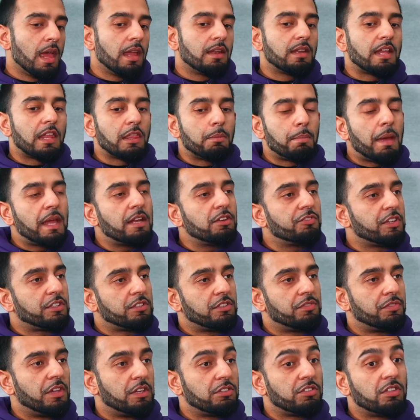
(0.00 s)
Now, the benefit
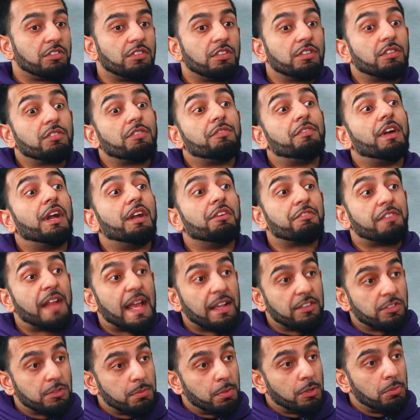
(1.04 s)
of this is it's a very
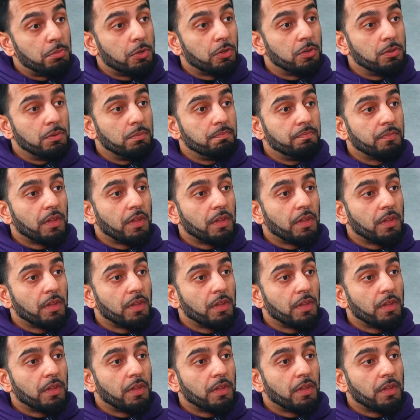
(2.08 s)
flexible model